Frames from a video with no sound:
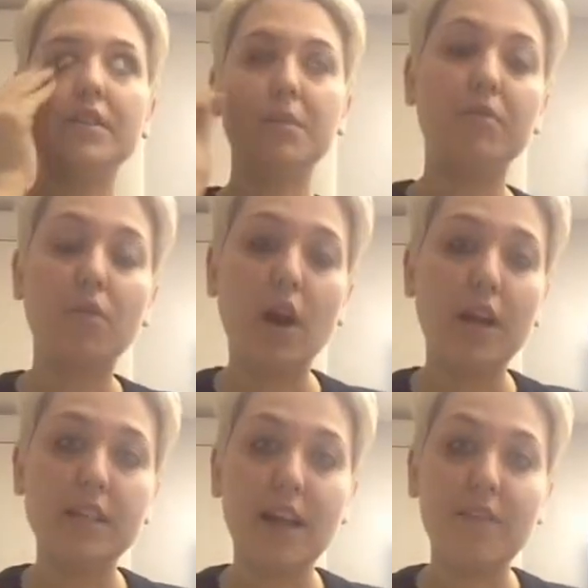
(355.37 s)
before I
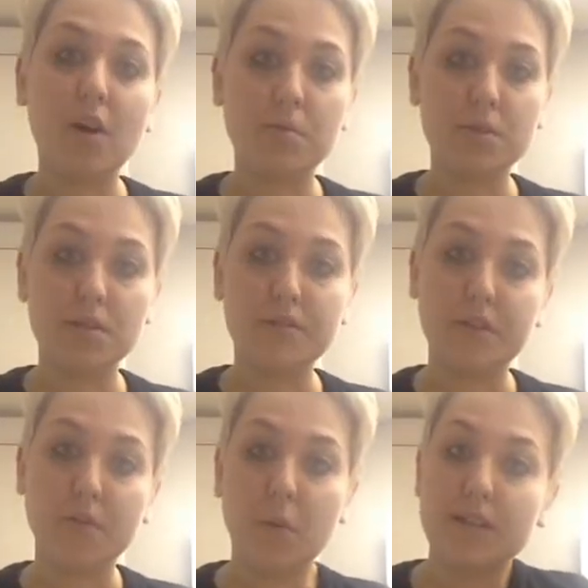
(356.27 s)
didn't have options for
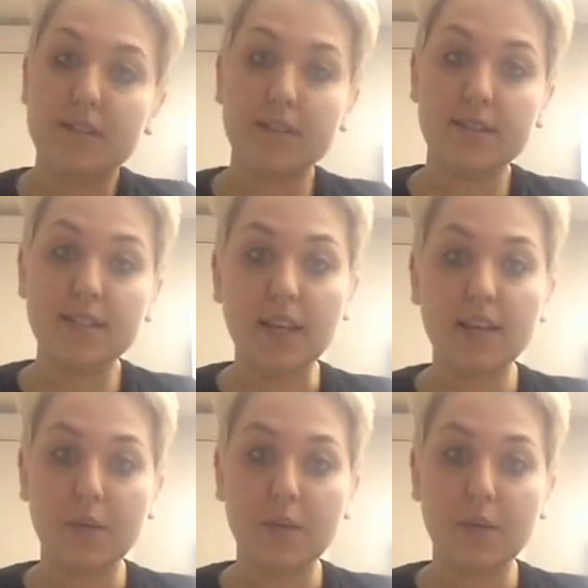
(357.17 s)
different ways to sit.